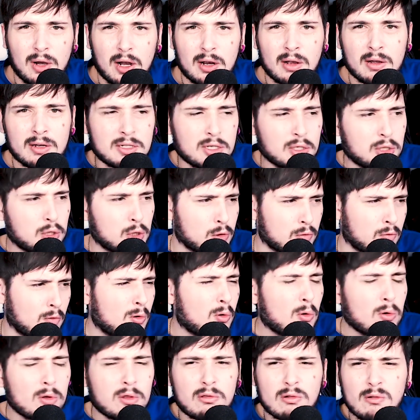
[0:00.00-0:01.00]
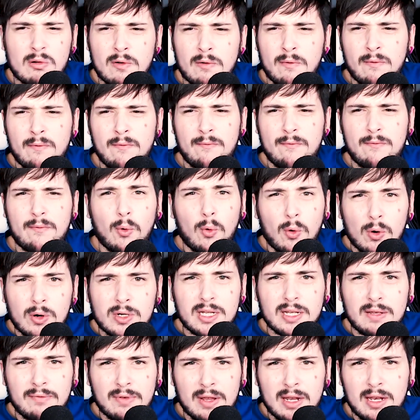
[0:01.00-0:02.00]
going to trawl through
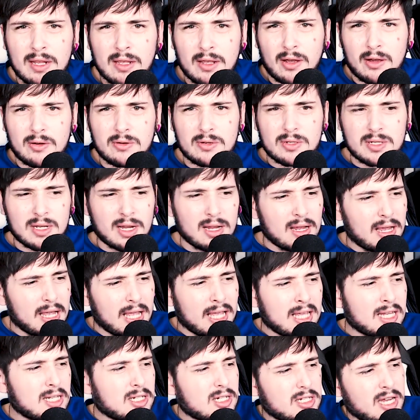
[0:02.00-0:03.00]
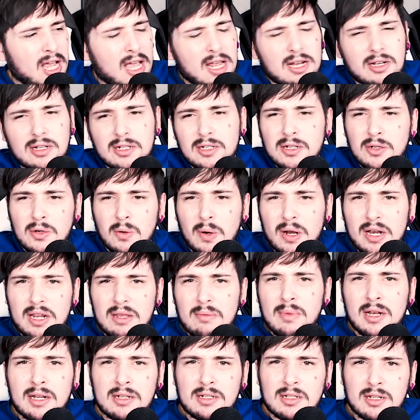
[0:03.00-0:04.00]
40 videos, each 10 to 20
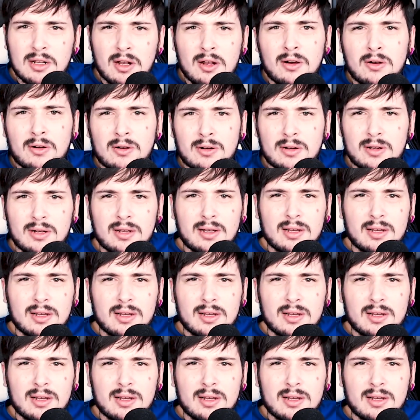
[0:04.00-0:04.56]
minutes long?